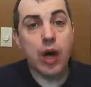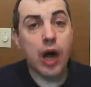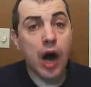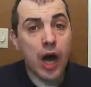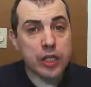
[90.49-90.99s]

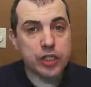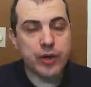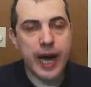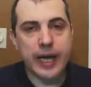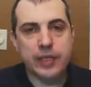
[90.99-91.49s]

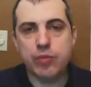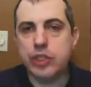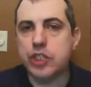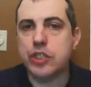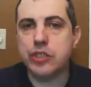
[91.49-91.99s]
contract
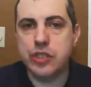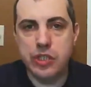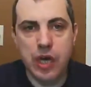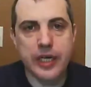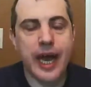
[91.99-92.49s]
which does
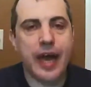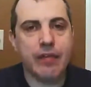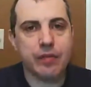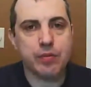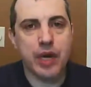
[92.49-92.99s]
not have a
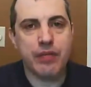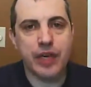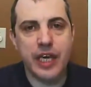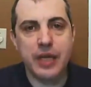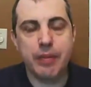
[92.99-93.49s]
private
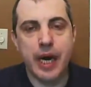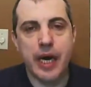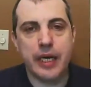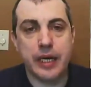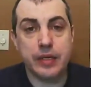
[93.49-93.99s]
key
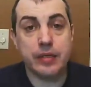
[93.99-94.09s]
behind it.